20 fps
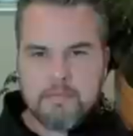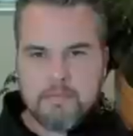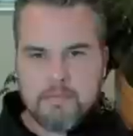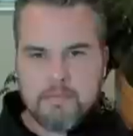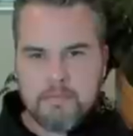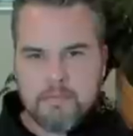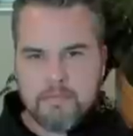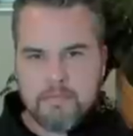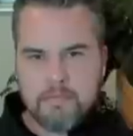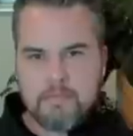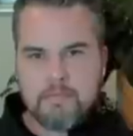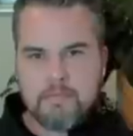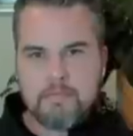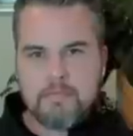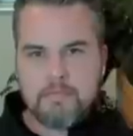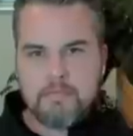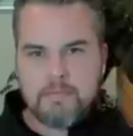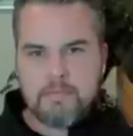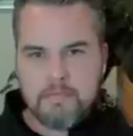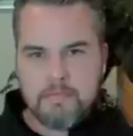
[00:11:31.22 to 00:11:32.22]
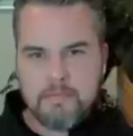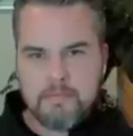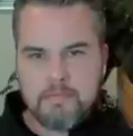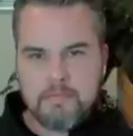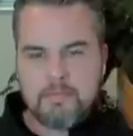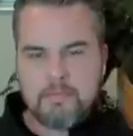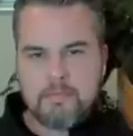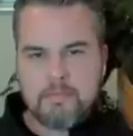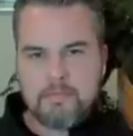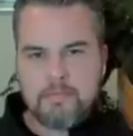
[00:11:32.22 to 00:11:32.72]

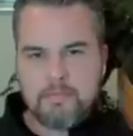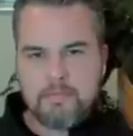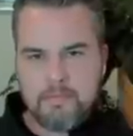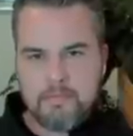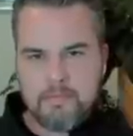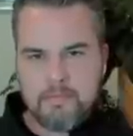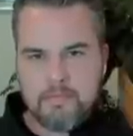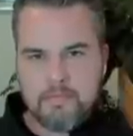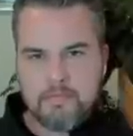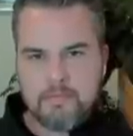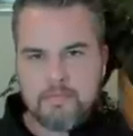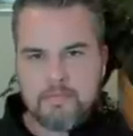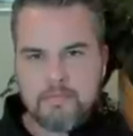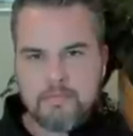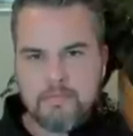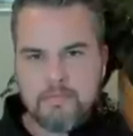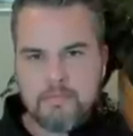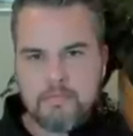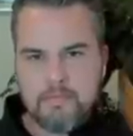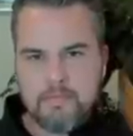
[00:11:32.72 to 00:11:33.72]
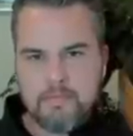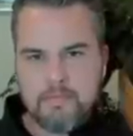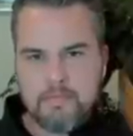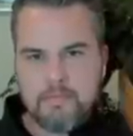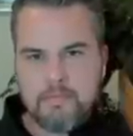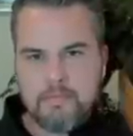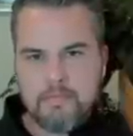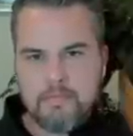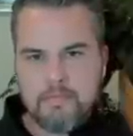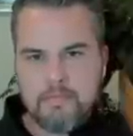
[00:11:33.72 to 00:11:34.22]

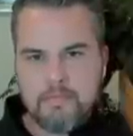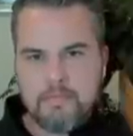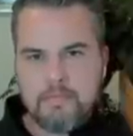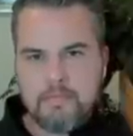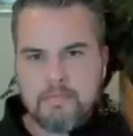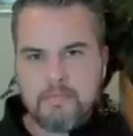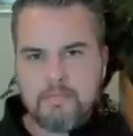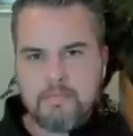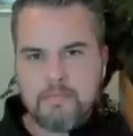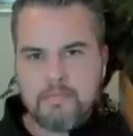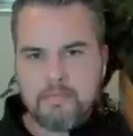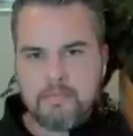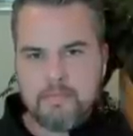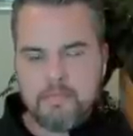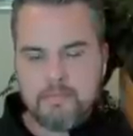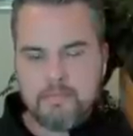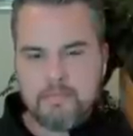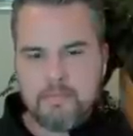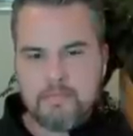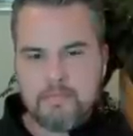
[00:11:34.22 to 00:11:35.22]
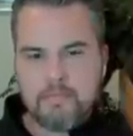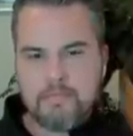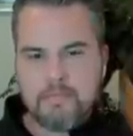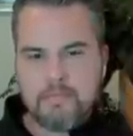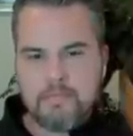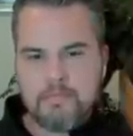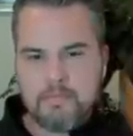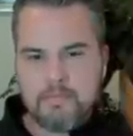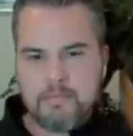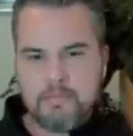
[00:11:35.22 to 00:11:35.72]

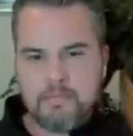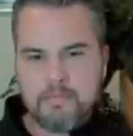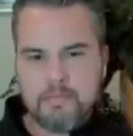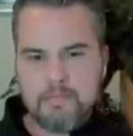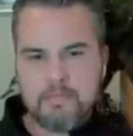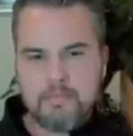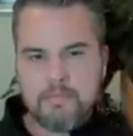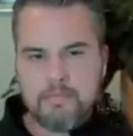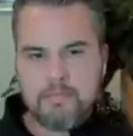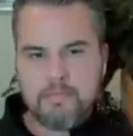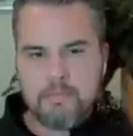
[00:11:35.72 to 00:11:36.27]
[no speech]